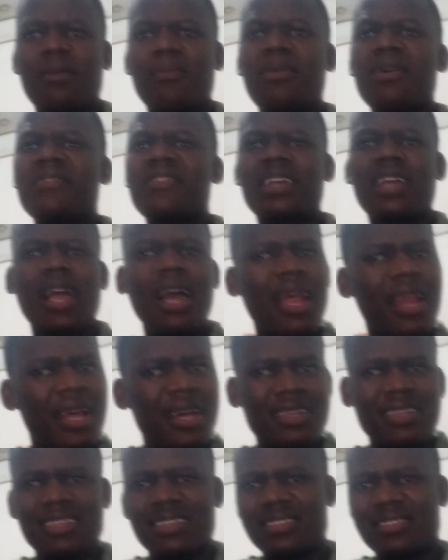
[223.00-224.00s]
but the
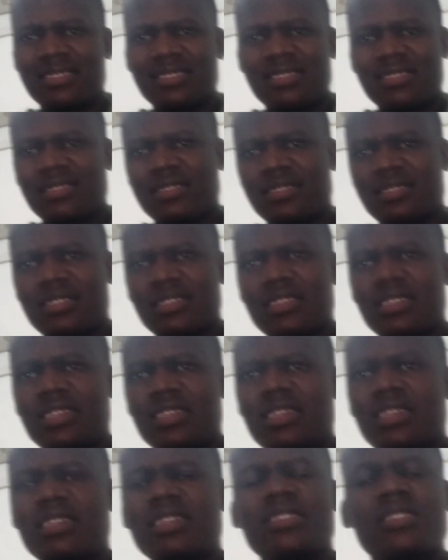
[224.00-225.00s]
character
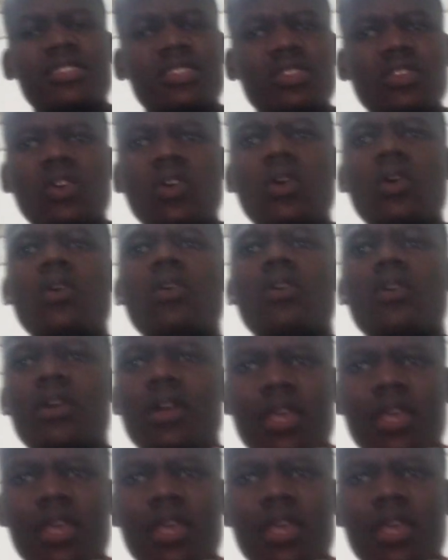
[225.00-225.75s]
is so